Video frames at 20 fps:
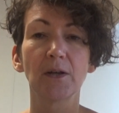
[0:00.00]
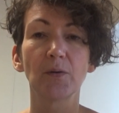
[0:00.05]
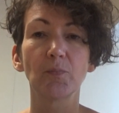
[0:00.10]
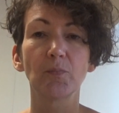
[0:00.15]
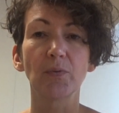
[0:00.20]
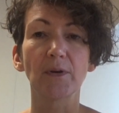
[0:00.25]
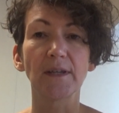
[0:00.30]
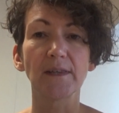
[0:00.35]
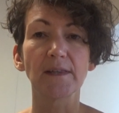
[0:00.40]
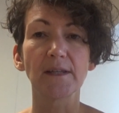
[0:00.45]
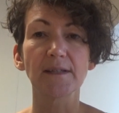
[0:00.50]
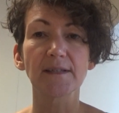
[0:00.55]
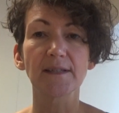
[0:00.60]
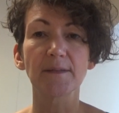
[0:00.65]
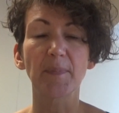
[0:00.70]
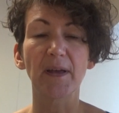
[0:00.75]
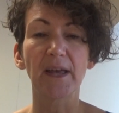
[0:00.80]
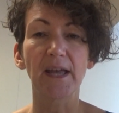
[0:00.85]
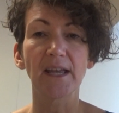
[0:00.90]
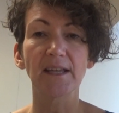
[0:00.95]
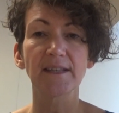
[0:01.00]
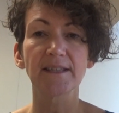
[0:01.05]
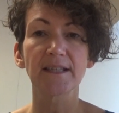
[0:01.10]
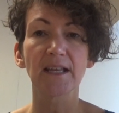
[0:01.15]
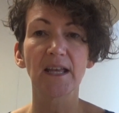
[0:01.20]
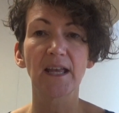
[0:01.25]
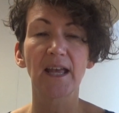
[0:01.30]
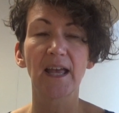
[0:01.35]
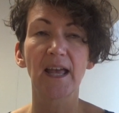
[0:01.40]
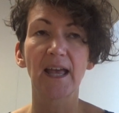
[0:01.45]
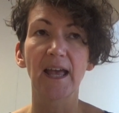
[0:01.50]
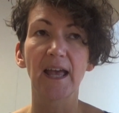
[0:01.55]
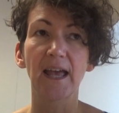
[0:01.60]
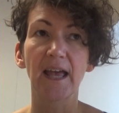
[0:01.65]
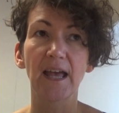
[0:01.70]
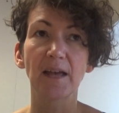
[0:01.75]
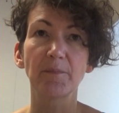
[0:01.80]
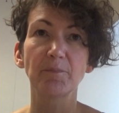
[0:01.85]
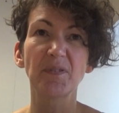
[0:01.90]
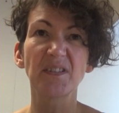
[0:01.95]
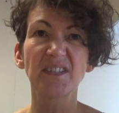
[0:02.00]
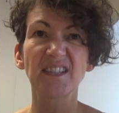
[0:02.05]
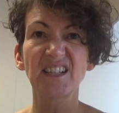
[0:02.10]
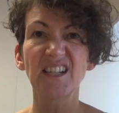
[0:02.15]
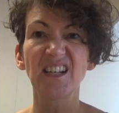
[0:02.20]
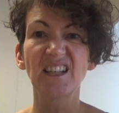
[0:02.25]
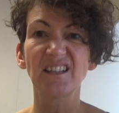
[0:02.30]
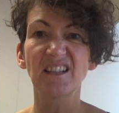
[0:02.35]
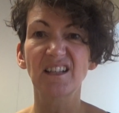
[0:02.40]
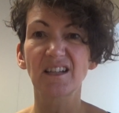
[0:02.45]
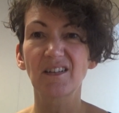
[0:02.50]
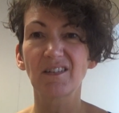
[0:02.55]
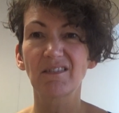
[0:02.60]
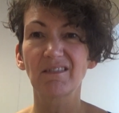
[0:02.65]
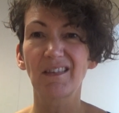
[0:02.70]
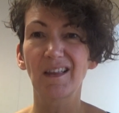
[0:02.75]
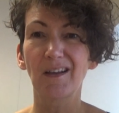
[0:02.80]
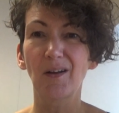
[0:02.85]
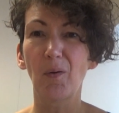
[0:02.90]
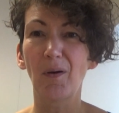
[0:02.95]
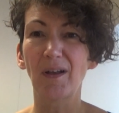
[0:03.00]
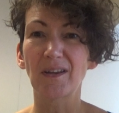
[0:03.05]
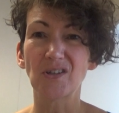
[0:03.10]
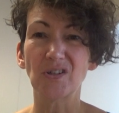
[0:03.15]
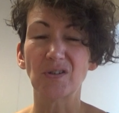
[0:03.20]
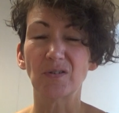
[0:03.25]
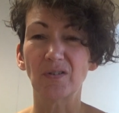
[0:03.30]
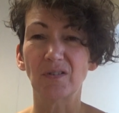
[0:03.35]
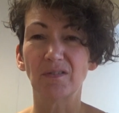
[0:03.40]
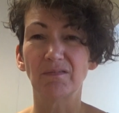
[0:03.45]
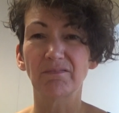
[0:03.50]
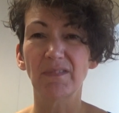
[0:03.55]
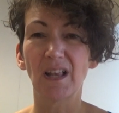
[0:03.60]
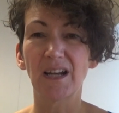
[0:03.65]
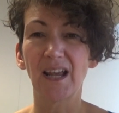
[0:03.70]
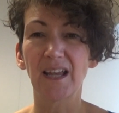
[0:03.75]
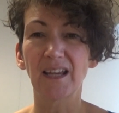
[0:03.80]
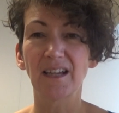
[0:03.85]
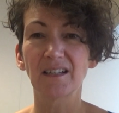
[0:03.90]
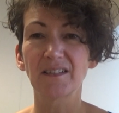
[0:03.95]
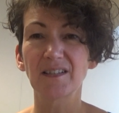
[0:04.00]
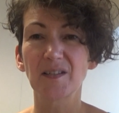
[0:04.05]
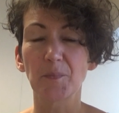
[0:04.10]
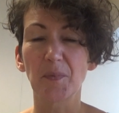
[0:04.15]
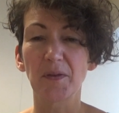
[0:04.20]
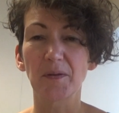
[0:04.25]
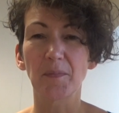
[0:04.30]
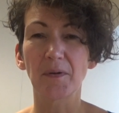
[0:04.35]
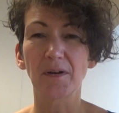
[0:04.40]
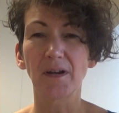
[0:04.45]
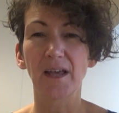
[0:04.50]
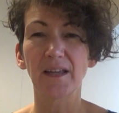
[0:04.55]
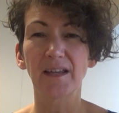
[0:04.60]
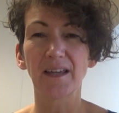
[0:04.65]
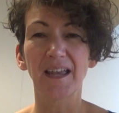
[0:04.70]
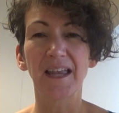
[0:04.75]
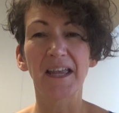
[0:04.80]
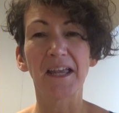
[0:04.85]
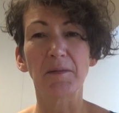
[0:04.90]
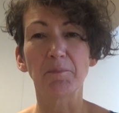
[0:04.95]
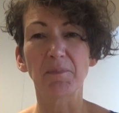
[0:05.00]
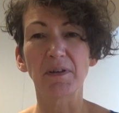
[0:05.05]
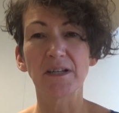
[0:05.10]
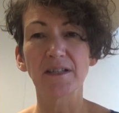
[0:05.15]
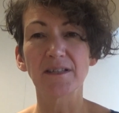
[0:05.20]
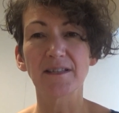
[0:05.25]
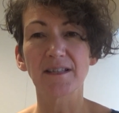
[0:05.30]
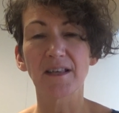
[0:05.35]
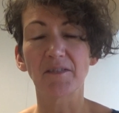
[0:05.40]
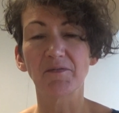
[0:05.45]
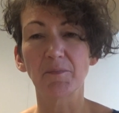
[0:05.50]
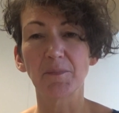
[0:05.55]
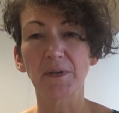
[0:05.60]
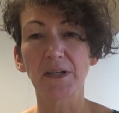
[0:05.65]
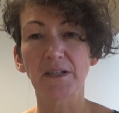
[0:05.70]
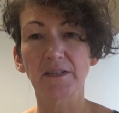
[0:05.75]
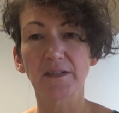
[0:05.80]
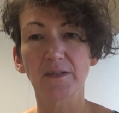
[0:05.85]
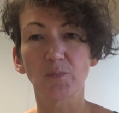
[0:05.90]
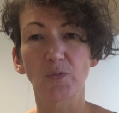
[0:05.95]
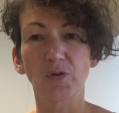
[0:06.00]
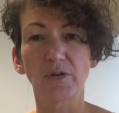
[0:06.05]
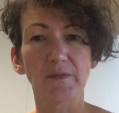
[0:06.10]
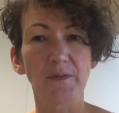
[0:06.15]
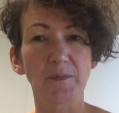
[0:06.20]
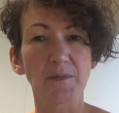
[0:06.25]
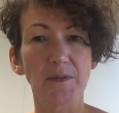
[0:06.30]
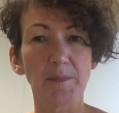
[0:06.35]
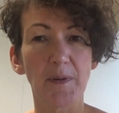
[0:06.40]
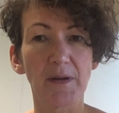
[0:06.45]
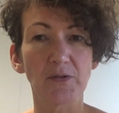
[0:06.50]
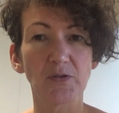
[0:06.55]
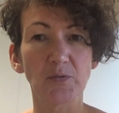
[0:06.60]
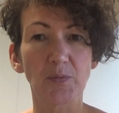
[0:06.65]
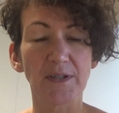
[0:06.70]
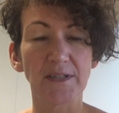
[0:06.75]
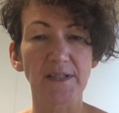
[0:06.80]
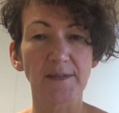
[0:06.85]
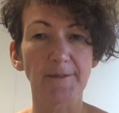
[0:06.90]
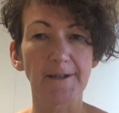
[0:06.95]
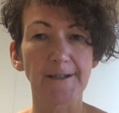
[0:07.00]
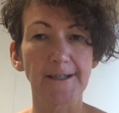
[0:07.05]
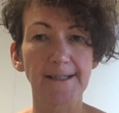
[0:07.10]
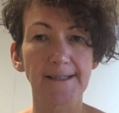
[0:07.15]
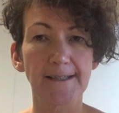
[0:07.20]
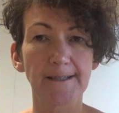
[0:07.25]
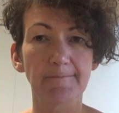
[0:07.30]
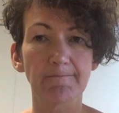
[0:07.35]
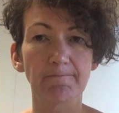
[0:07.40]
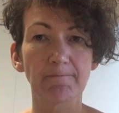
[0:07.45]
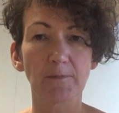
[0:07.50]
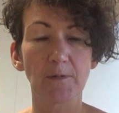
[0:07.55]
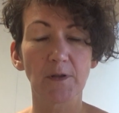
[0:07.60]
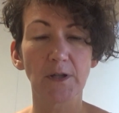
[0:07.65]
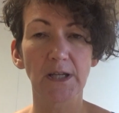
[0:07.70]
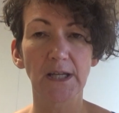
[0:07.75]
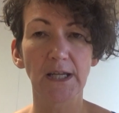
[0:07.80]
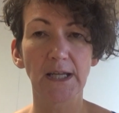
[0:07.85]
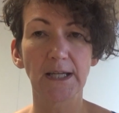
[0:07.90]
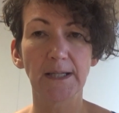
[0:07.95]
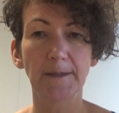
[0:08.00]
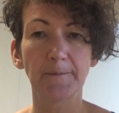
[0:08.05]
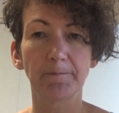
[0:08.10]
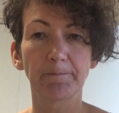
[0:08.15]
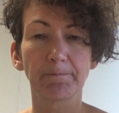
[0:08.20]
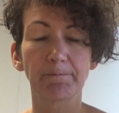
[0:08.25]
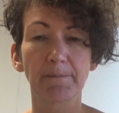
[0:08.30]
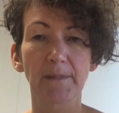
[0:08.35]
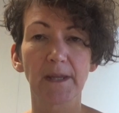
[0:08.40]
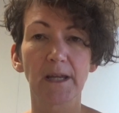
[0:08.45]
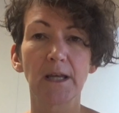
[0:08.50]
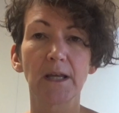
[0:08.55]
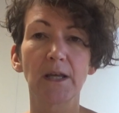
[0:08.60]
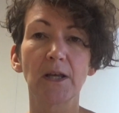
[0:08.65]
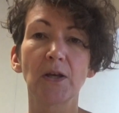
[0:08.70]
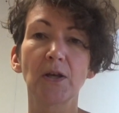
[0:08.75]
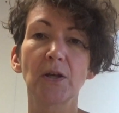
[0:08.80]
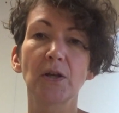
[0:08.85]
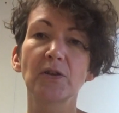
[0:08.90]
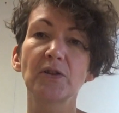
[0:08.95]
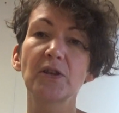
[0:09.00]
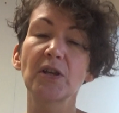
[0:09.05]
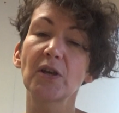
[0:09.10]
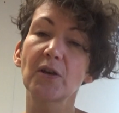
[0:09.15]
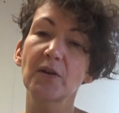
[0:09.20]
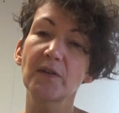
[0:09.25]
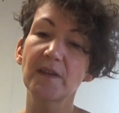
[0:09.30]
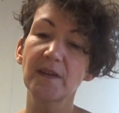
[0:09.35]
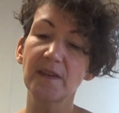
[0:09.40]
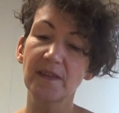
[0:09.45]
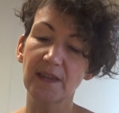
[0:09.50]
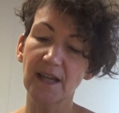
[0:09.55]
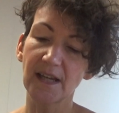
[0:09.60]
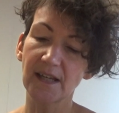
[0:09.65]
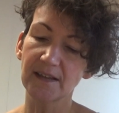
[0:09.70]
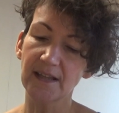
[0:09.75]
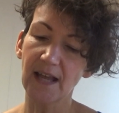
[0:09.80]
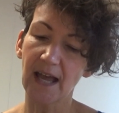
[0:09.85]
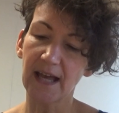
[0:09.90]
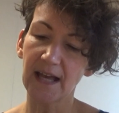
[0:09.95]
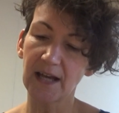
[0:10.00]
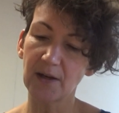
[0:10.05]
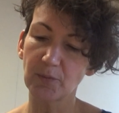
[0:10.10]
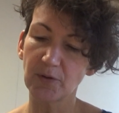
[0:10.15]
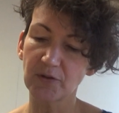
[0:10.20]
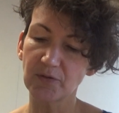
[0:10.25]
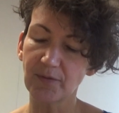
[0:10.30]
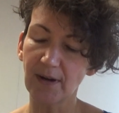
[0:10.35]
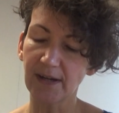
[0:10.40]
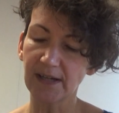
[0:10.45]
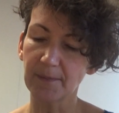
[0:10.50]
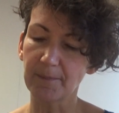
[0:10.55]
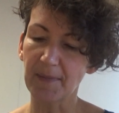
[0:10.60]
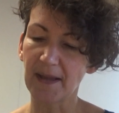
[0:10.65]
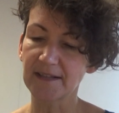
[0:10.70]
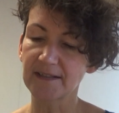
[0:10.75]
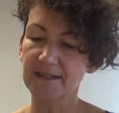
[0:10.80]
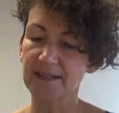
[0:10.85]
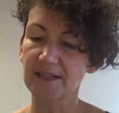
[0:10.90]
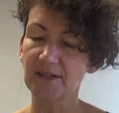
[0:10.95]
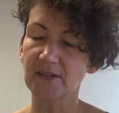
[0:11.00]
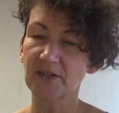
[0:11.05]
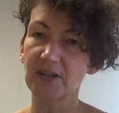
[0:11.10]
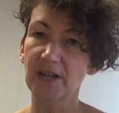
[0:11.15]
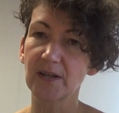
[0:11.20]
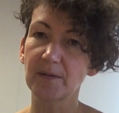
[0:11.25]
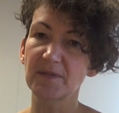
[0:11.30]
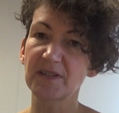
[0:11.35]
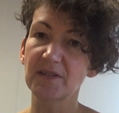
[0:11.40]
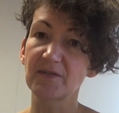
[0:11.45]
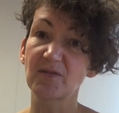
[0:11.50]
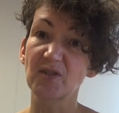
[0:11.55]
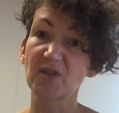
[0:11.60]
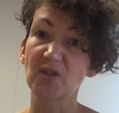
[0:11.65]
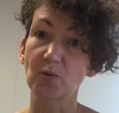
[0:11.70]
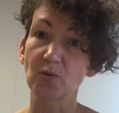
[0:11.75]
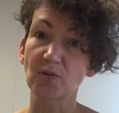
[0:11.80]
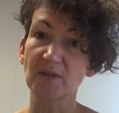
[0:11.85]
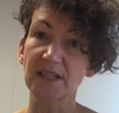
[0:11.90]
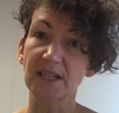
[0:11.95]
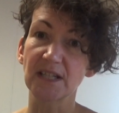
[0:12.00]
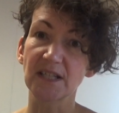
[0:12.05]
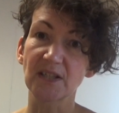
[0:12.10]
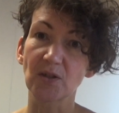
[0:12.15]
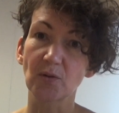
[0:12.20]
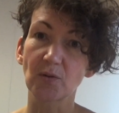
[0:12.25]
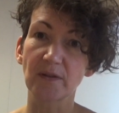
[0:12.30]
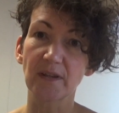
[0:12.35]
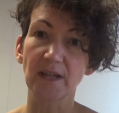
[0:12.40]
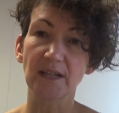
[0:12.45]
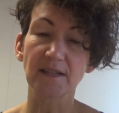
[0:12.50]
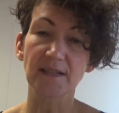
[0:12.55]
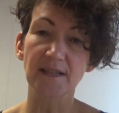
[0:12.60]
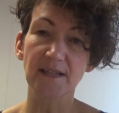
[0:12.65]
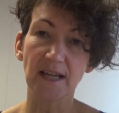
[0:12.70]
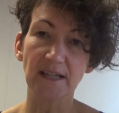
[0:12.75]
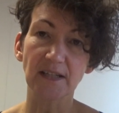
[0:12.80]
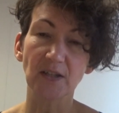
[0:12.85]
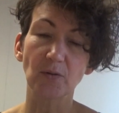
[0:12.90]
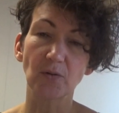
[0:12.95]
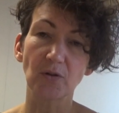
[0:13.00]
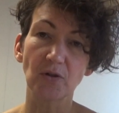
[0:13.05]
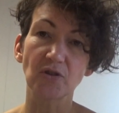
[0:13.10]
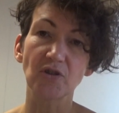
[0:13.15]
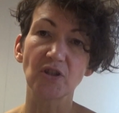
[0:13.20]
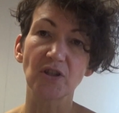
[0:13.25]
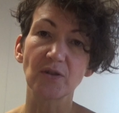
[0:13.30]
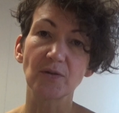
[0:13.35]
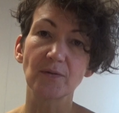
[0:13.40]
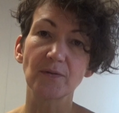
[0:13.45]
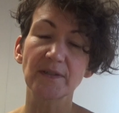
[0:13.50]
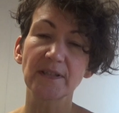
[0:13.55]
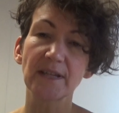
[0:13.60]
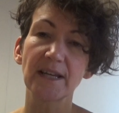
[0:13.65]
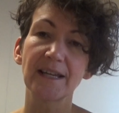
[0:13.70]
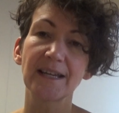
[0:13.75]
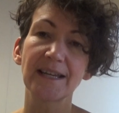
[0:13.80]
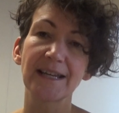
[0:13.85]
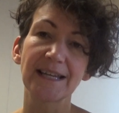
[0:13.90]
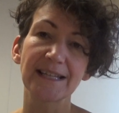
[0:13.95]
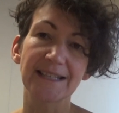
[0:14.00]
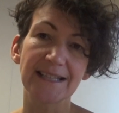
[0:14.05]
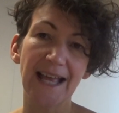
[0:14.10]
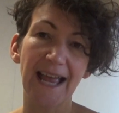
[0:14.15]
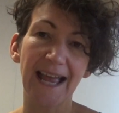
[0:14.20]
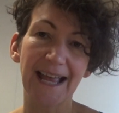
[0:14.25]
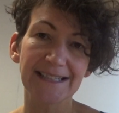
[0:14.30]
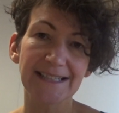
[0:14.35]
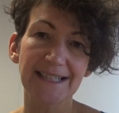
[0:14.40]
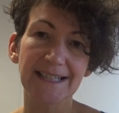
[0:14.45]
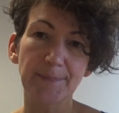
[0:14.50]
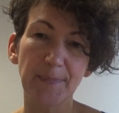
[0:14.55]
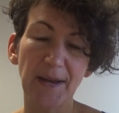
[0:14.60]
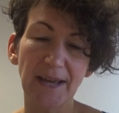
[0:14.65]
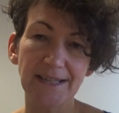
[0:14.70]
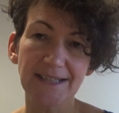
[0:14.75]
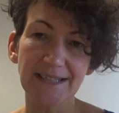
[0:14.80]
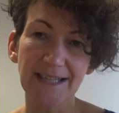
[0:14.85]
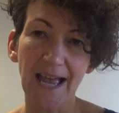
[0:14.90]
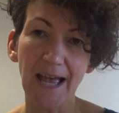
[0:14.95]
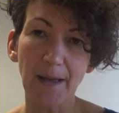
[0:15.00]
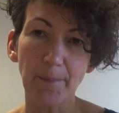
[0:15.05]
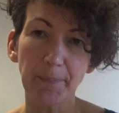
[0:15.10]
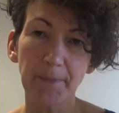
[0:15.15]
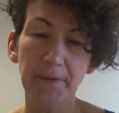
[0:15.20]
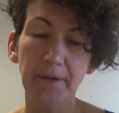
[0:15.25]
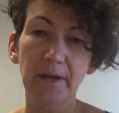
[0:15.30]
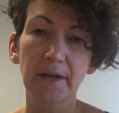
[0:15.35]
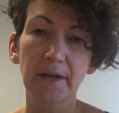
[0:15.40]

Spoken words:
breathing space, but still they're quite short. They're like, some of them are like 8 minutes, 7 minutes, one of them's about 20 minutes. Okay. The other thing that I would recommend in terms of resources or things that you could use is the Headspace app,